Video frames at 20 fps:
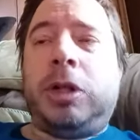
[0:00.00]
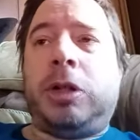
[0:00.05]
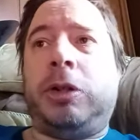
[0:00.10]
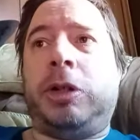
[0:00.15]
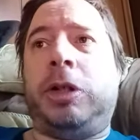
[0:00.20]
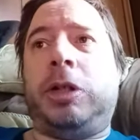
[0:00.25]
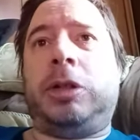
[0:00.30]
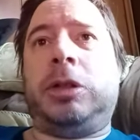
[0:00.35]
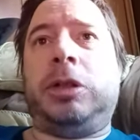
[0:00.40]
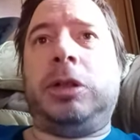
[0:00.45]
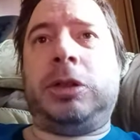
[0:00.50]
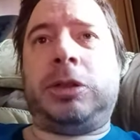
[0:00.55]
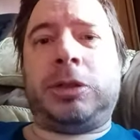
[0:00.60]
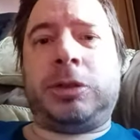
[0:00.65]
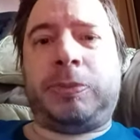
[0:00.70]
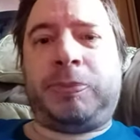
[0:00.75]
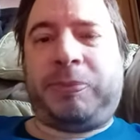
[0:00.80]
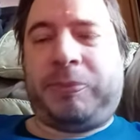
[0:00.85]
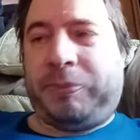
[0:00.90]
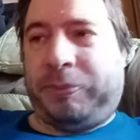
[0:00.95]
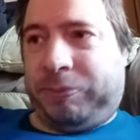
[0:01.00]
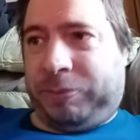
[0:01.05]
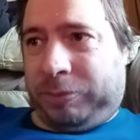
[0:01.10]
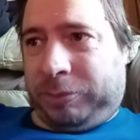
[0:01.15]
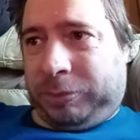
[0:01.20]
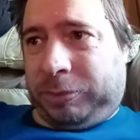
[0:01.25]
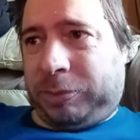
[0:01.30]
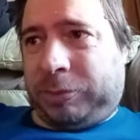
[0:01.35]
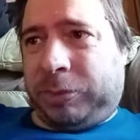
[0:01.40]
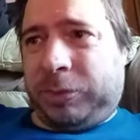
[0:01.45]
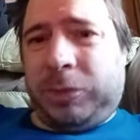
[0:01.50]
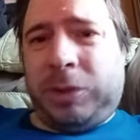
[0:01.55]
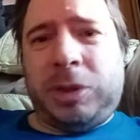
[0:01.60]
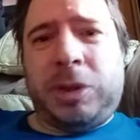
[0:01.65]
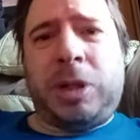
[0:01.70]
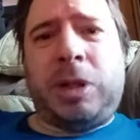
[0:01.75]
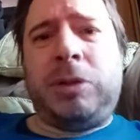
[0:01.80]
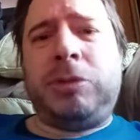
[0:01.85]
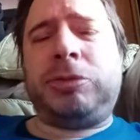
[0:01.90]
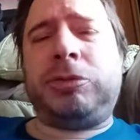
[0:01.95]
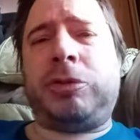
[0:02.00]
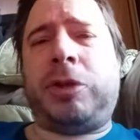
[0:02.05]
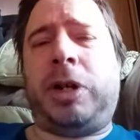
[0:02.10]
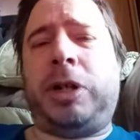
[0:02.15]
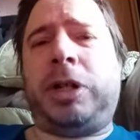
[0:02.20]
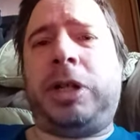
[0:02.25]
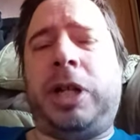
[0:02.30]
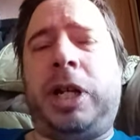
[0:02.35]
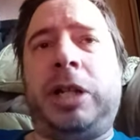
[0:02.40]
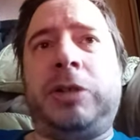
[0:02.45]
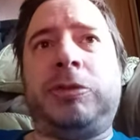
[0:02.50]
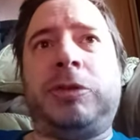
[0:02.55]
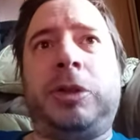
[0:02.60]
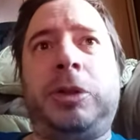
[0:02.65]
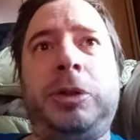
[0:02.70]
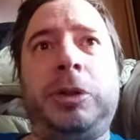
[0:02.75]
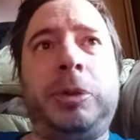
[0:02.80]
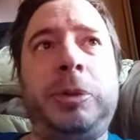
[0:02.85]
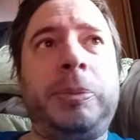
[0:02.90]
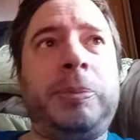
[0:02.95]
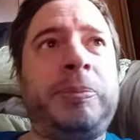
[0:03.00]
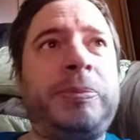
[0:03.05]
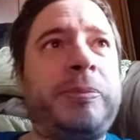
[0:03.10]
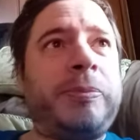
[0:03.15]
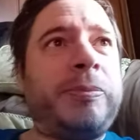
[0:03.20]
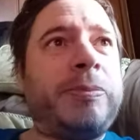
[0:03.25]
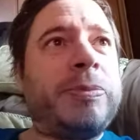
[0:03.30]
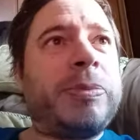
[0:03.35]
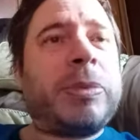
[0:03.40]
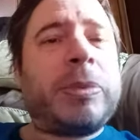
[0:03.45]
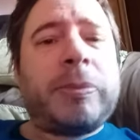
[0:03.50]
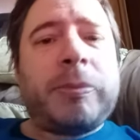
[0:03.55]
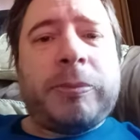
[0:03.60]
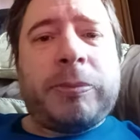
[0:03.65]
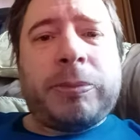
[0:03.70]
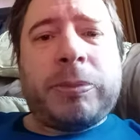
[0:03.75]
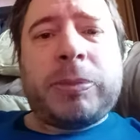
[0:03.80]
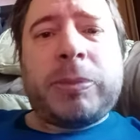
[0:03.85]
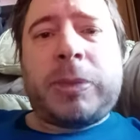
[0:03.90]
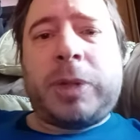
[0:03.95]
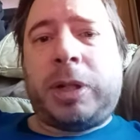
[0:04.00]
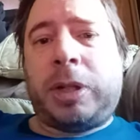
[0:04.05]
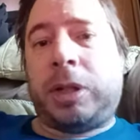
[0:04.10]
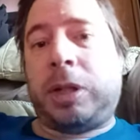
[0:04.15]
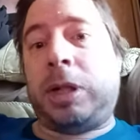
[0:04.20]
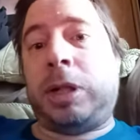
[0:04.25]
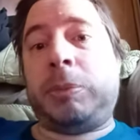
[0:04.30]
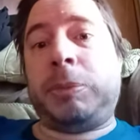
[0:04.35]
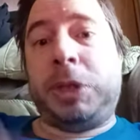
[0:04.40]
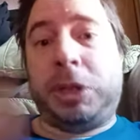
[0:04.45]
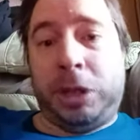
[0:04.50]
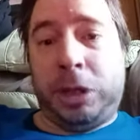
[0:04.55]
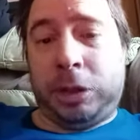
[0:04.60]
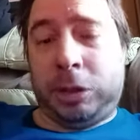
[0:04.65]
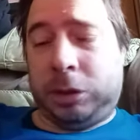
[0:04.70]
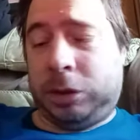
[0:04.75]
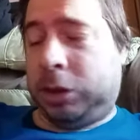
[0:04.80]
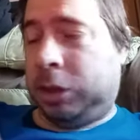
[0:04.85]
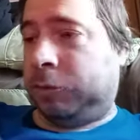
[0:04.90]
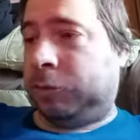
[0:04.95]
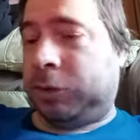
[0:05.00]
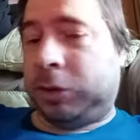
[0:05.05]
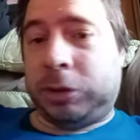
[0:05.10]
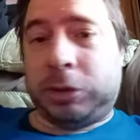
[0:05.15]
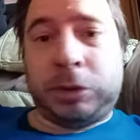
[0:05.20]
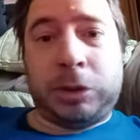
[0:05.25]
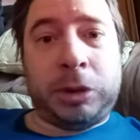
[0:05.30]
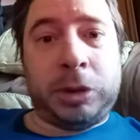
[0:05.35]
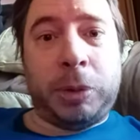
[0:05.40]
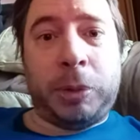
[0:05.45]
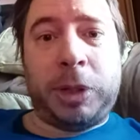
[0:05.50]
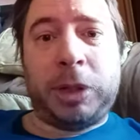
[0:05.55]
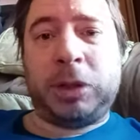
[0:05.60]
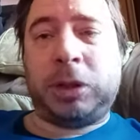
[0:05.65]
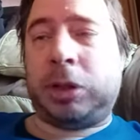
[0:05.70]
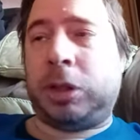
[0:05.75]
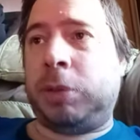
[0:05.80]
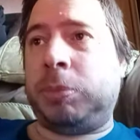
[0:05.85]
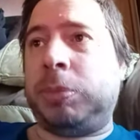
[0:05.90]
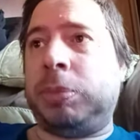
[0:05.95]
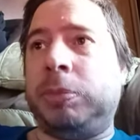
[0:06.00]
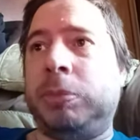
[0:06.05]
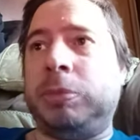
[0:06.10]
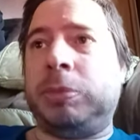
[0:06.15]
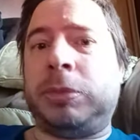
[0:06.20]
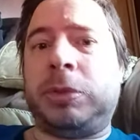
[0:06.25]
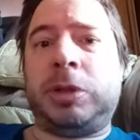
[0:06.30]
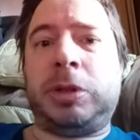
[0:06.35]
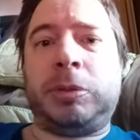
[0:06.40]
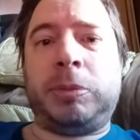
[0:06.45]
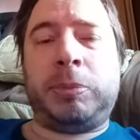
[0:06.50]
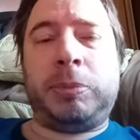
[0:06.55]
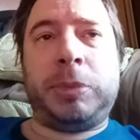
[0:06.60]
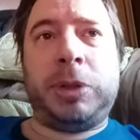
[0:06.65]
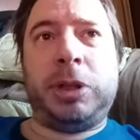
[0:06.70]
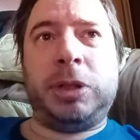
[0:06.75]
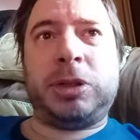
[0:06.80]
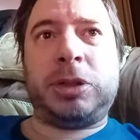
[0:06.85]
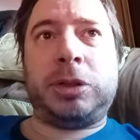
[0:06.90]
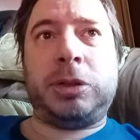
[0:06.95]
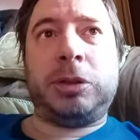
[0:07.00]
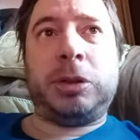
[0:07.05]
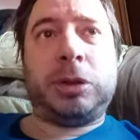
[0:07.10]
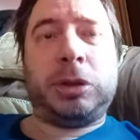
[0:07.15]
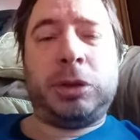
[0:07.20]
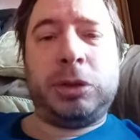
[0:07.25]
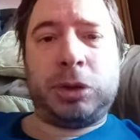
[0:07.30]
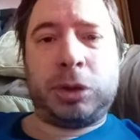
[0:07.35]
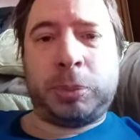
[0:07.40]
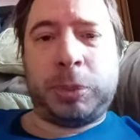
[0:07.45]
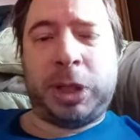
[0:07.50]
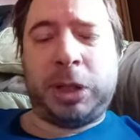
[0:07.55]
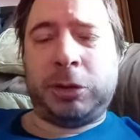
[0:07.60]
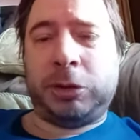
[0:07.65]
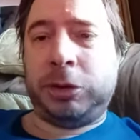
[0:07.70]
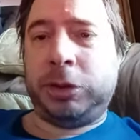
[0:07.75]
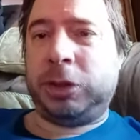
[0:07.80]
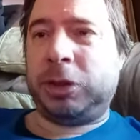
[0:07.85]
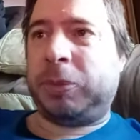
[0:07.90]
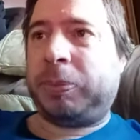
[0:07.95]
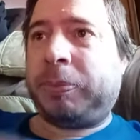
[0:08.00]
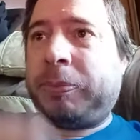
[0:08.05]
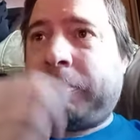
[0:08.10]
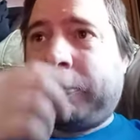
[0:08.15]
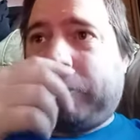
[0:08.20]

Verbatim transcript: Alright, on this Friday afternoon, gonna be, uh, I have to go out in a couple minutes to do some errands,